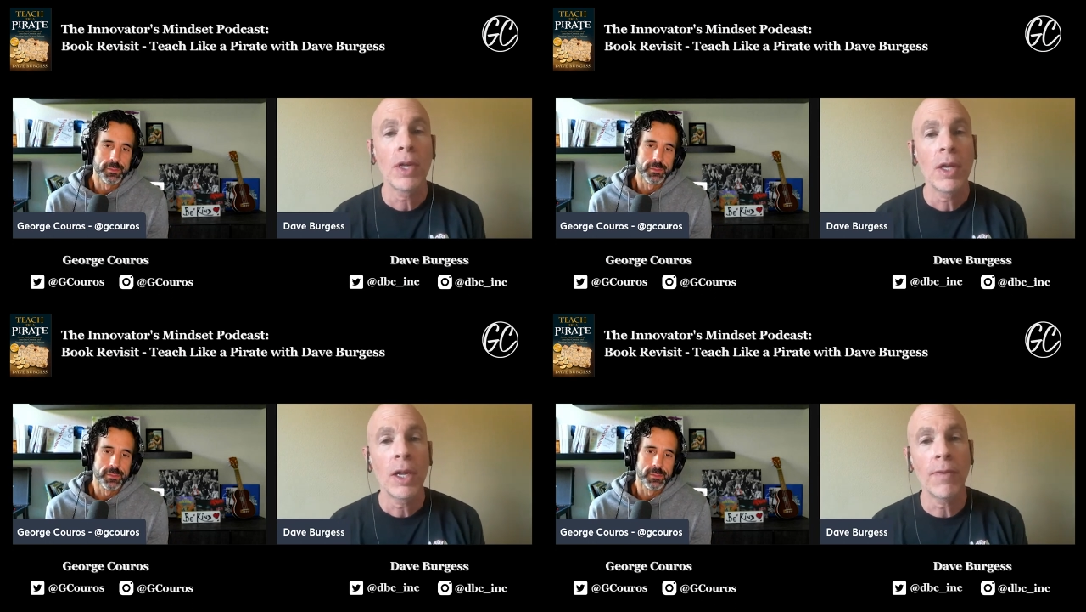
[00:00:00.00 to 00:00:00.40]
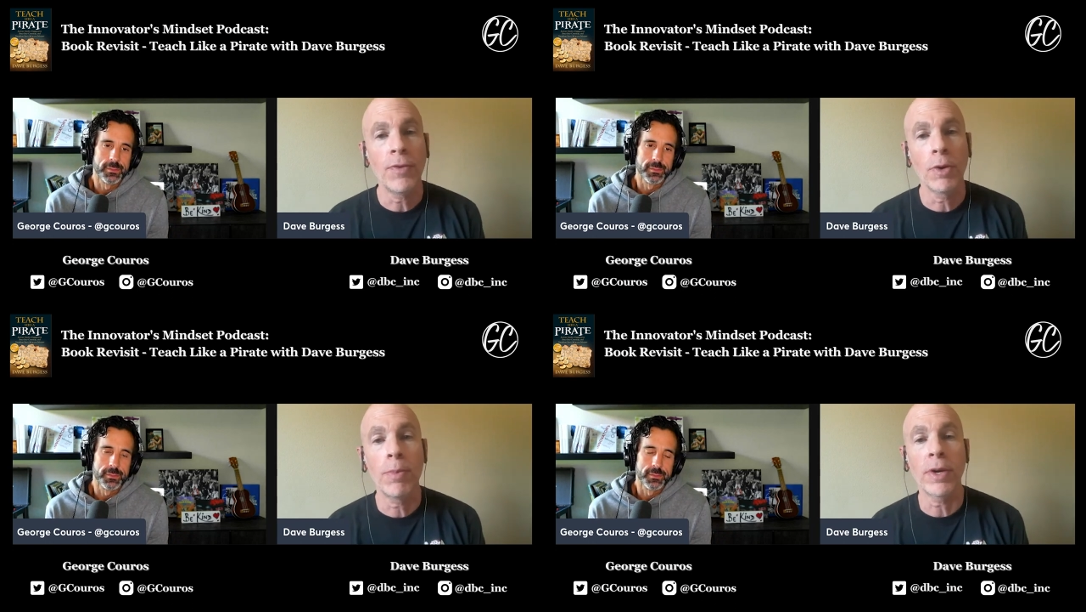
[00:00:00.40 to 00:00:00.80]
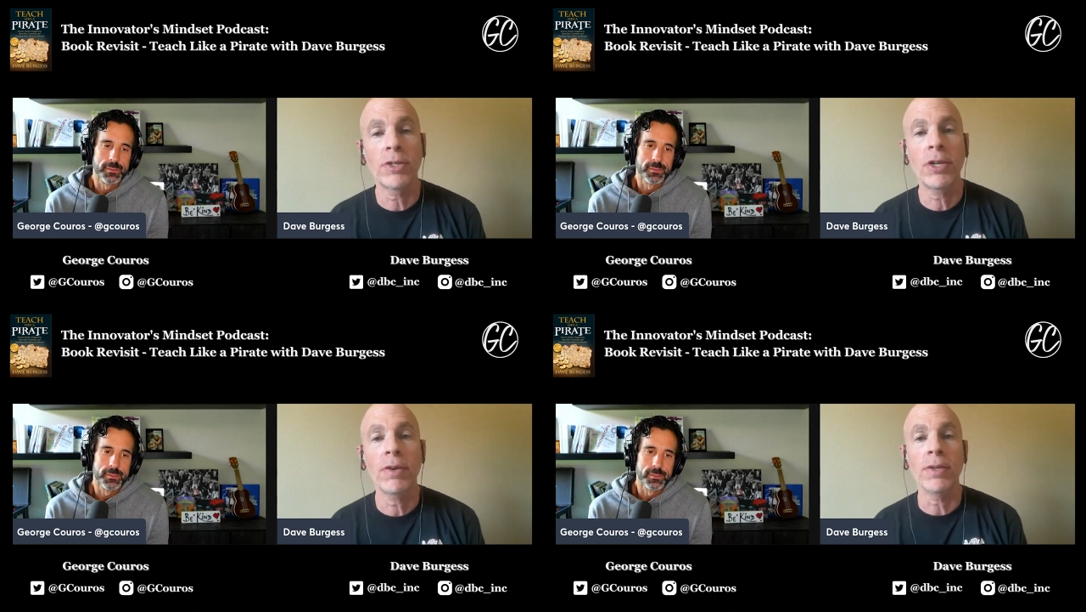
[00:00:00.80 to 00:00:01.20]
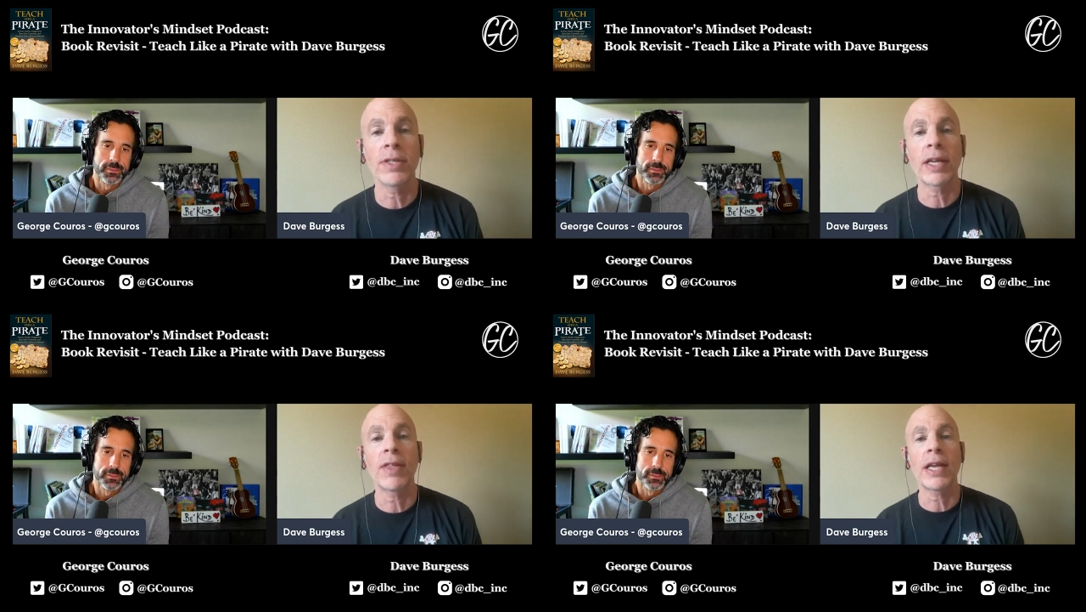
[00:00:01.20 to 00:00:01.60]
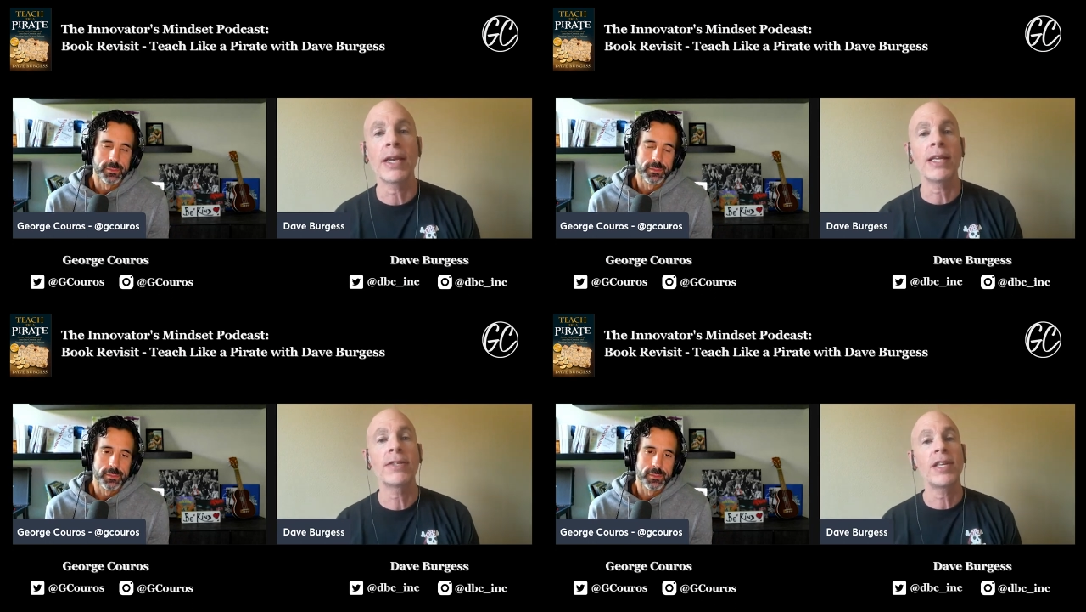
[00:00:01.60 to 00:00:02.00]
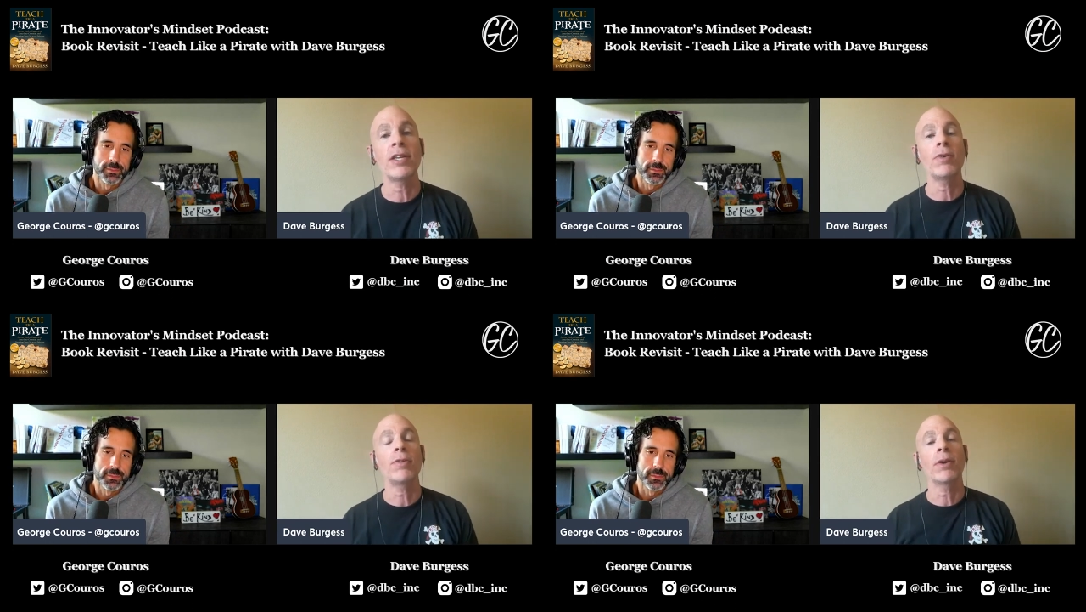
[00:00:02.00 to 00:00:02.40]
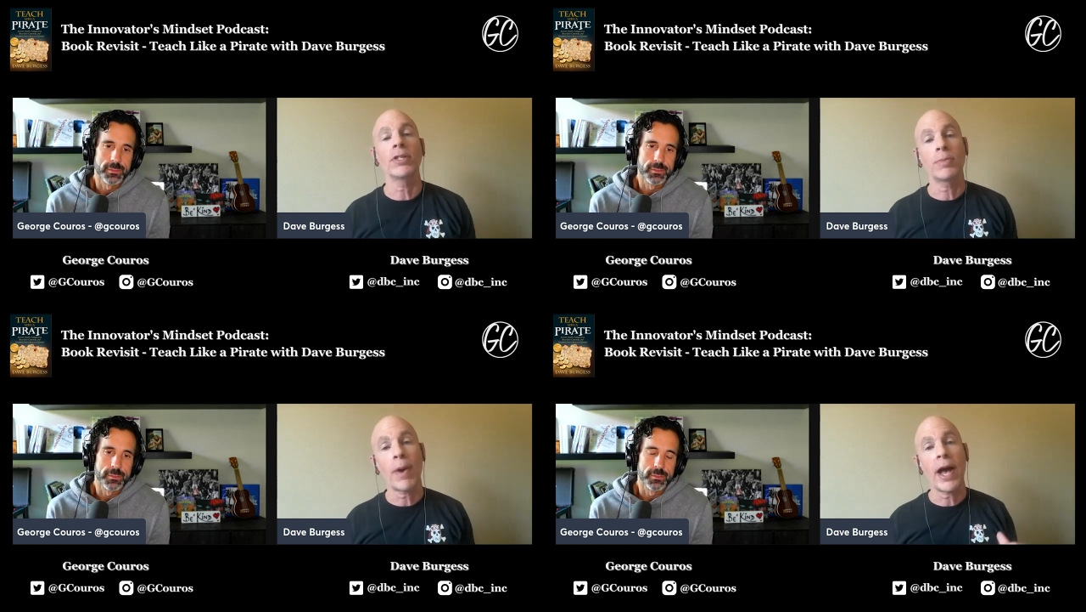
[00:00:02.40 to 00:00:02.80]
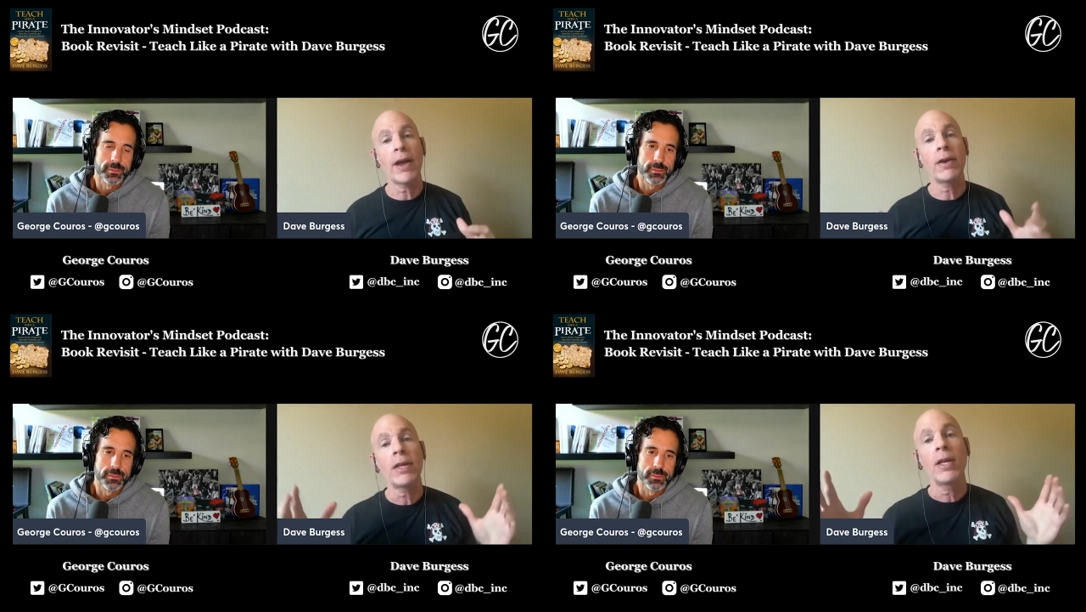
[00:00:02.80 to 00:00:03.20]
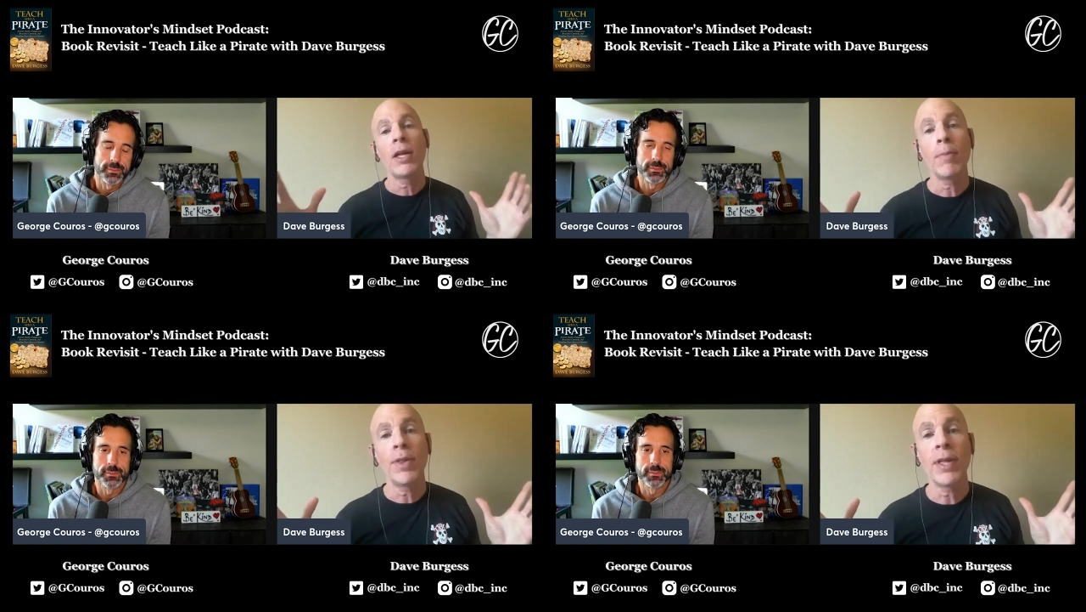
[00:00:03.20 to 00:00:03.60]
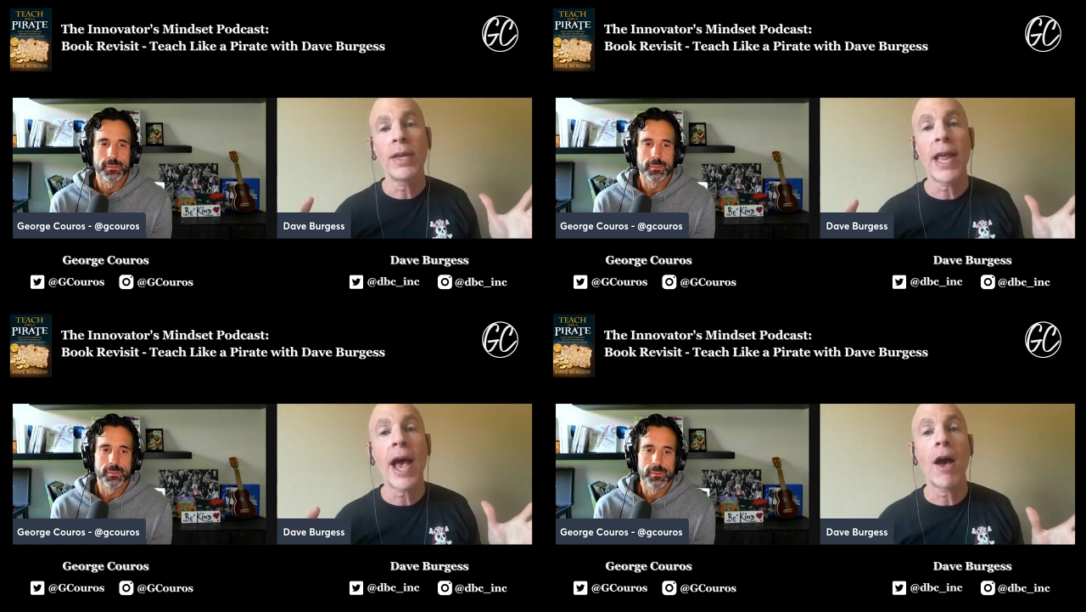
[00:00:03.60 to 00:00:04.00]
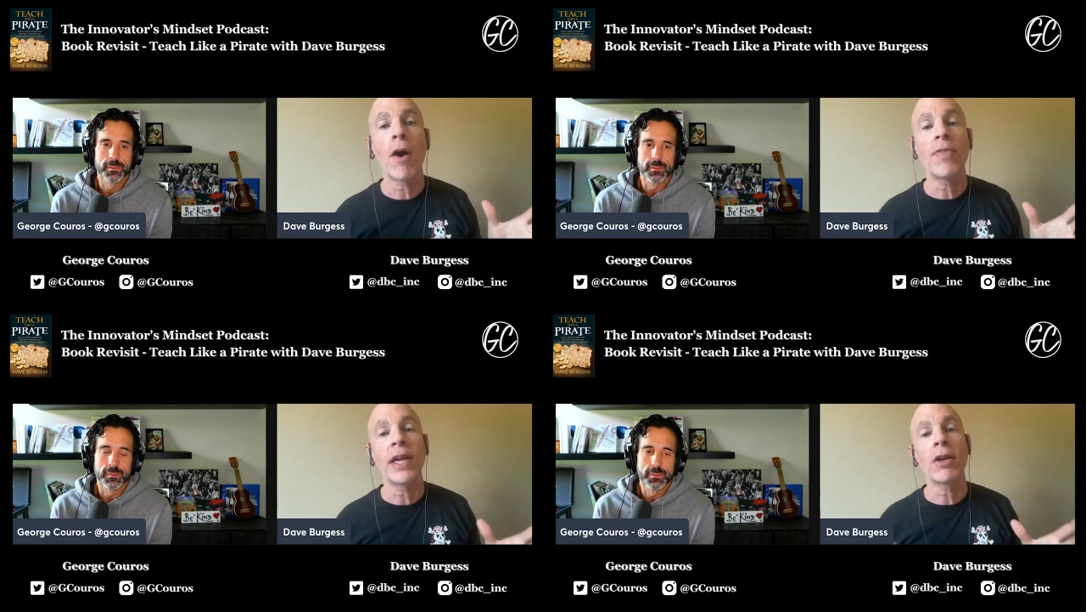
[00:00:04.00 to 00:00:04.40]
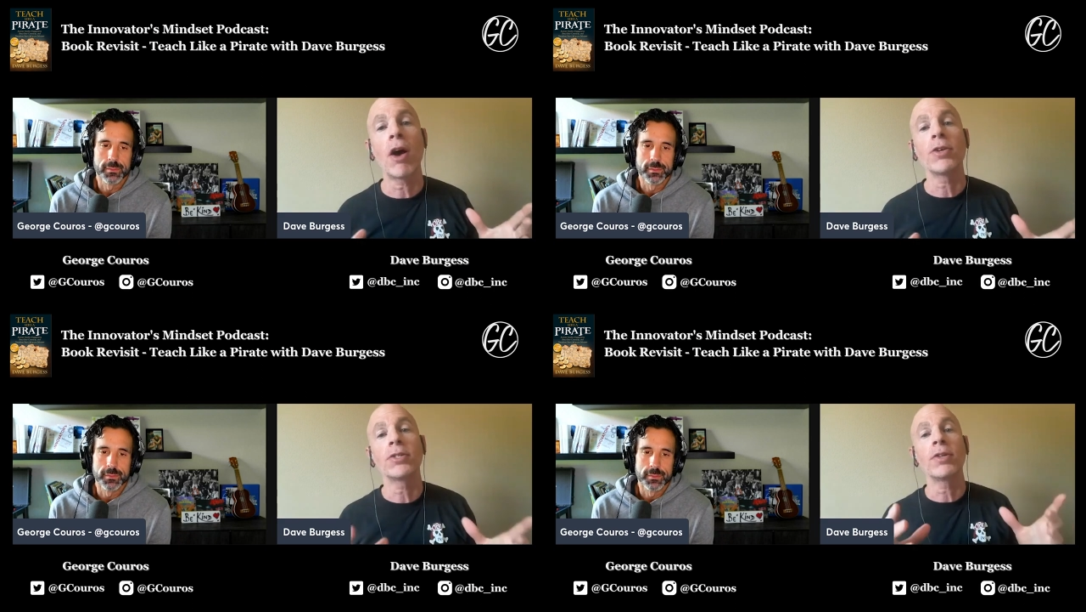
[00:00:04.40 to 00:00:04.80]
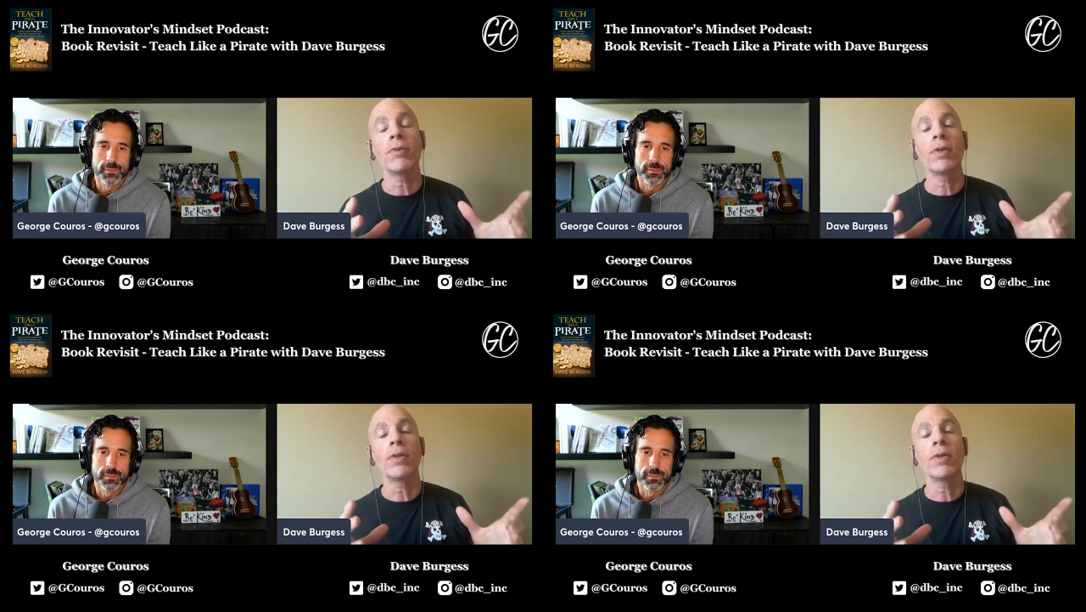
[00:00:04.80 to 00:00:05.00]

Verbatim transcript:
Speaker 1: of your book too, is like, they can see you, they're inspired, but then now they can also,